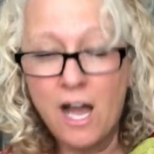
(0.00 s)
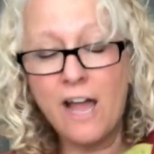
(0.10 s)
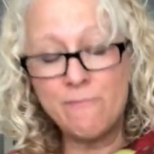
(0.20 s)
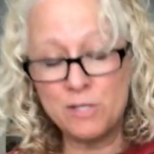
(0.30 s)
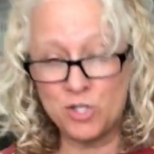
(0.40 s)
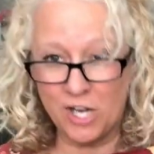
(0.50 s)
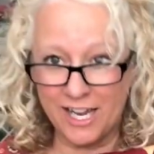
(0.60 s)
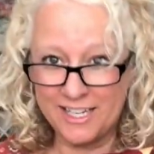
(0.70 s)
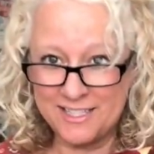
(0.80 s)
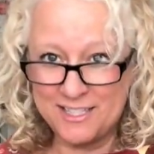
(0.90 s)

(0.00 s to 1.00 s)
I've been trying